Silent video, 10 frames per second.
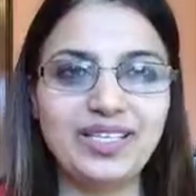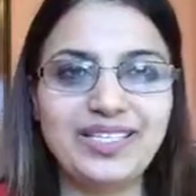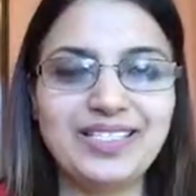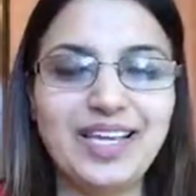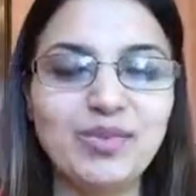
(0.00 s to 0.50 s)

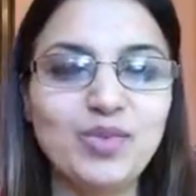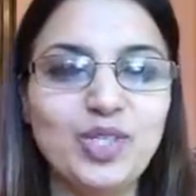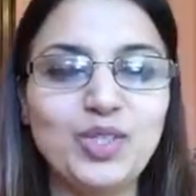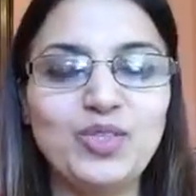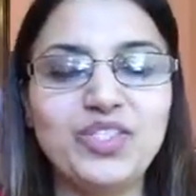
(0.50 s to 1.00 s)
is, I am
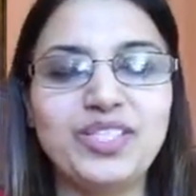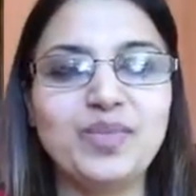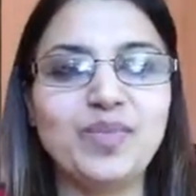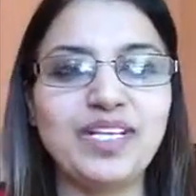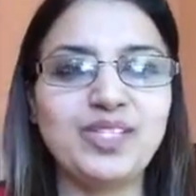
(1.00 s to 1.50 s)
going to share
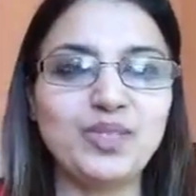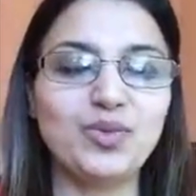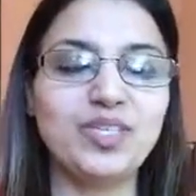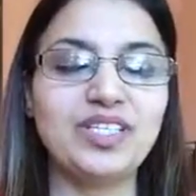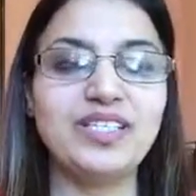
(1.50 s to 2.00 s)
my
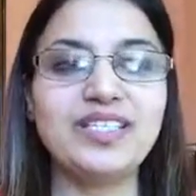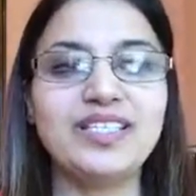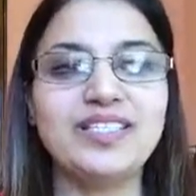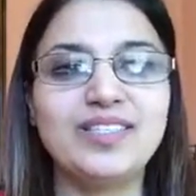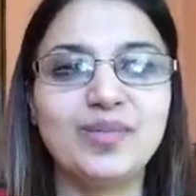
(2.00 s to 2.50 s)
story. This
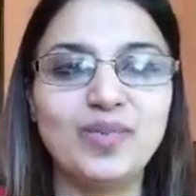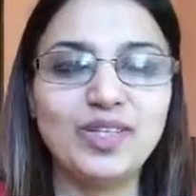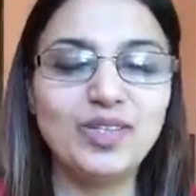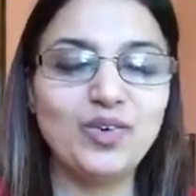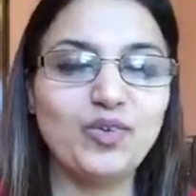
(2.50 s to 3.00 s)
is the
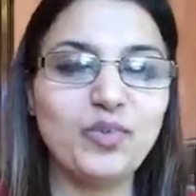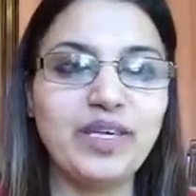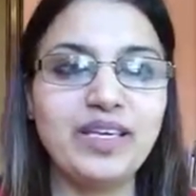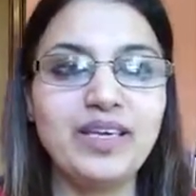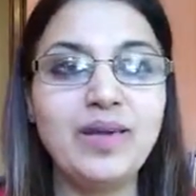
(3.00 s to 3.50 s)
month of
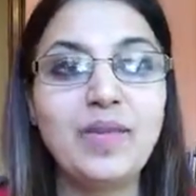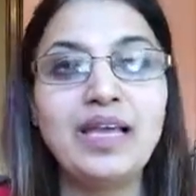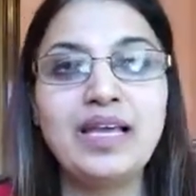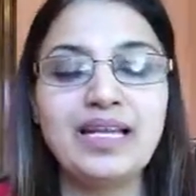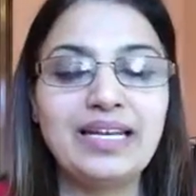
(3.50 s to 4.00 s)
May
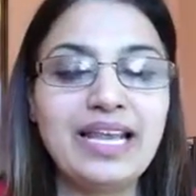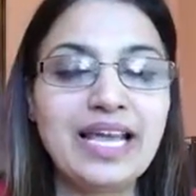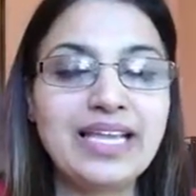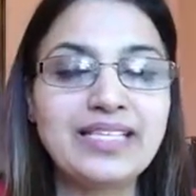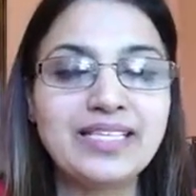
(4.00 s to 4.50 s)

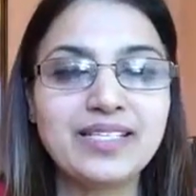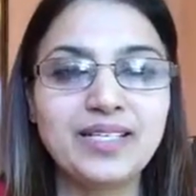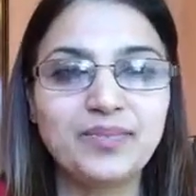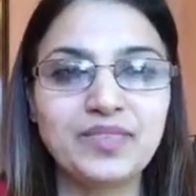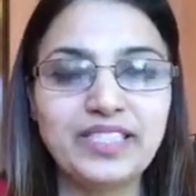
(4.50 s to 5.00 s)
last
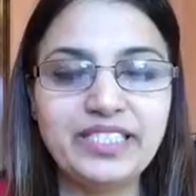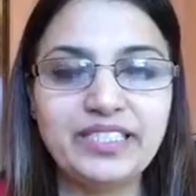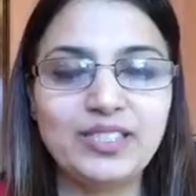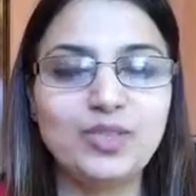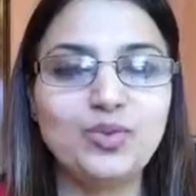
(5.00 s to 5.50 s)

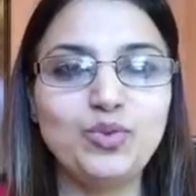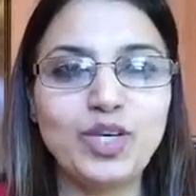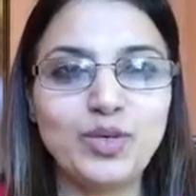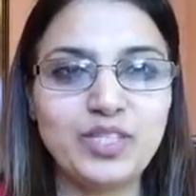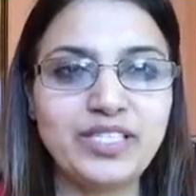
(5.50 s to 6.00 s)
year,
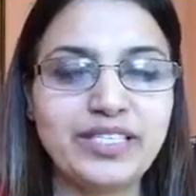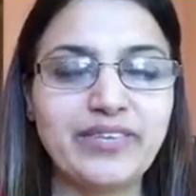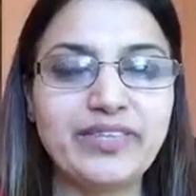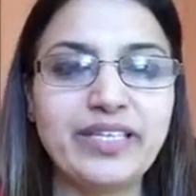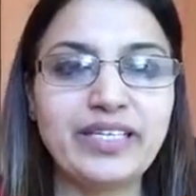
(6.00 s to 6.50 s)

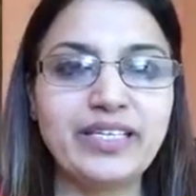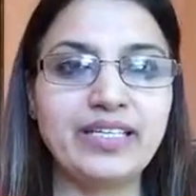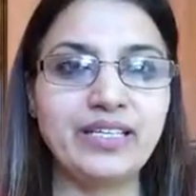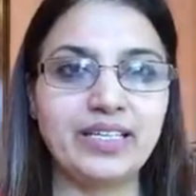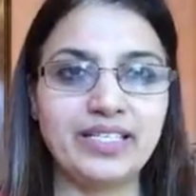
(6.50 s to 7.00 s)

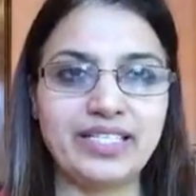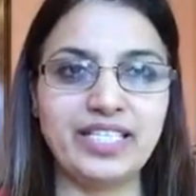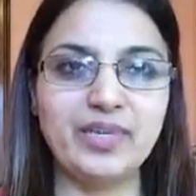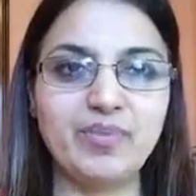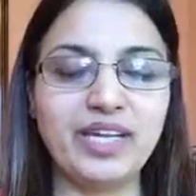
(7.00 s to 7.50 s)
2017.
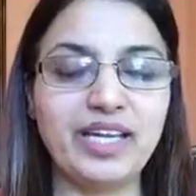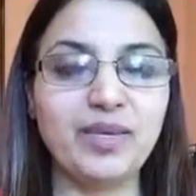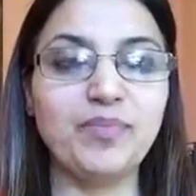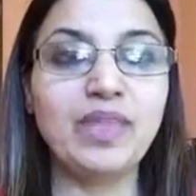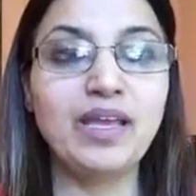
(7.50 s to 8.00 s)
Same
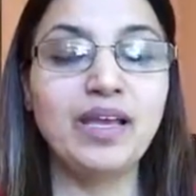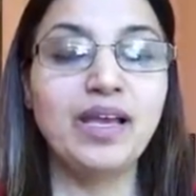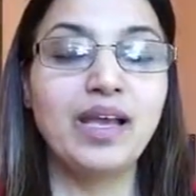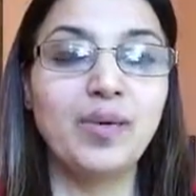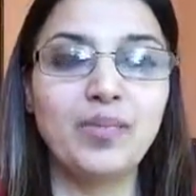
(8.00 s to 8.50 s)
time,
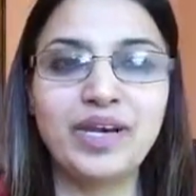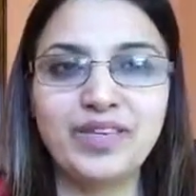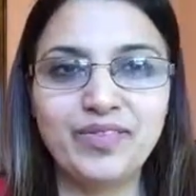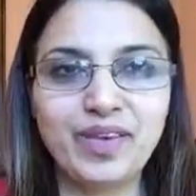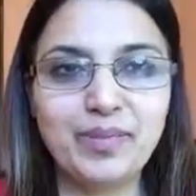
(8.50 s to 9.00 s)
my
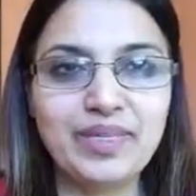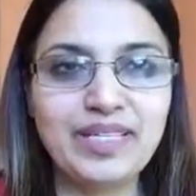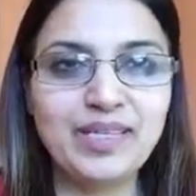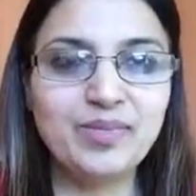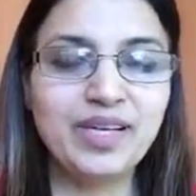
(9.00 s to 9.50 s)

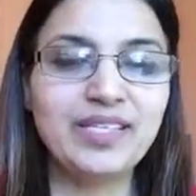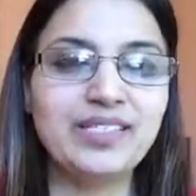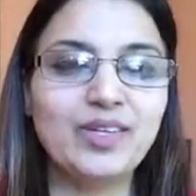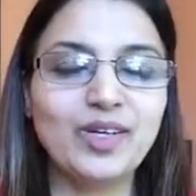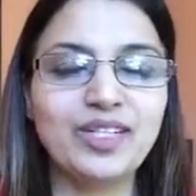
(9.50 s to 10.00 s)
family, my
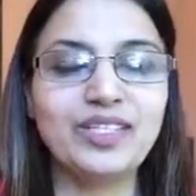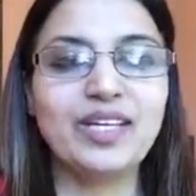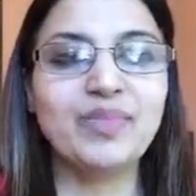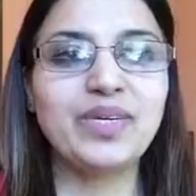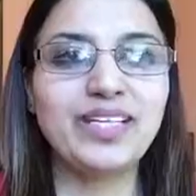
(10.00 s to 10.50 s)
daughter
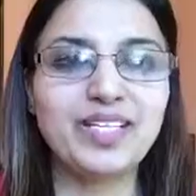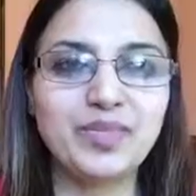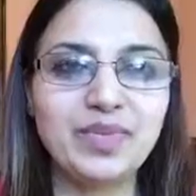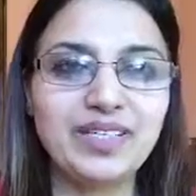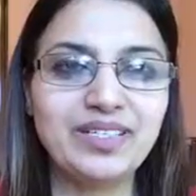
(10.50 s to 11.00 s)
and my
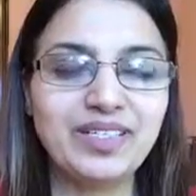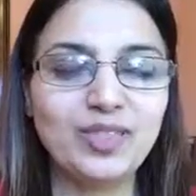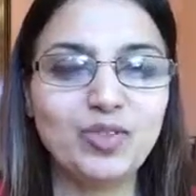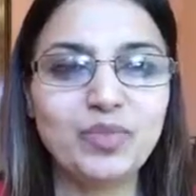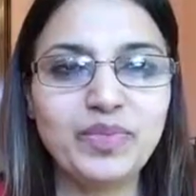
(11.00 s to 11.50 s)
husband, they
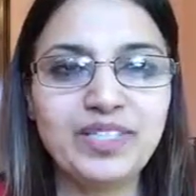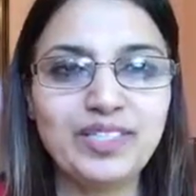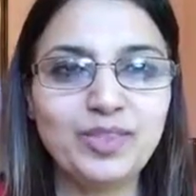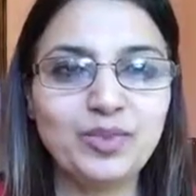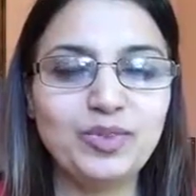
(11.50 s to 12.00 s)
took me
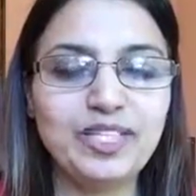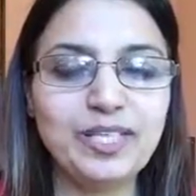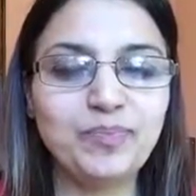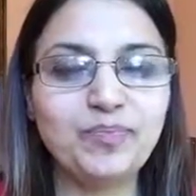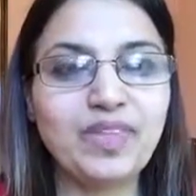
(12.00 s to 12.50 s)
to the
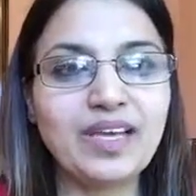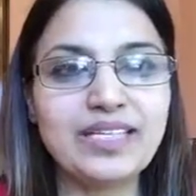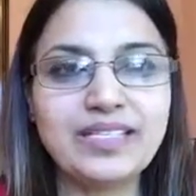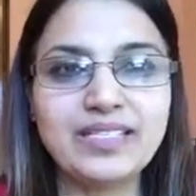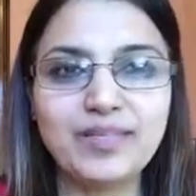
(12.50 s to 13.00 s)

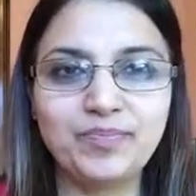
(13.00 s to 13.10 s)
nice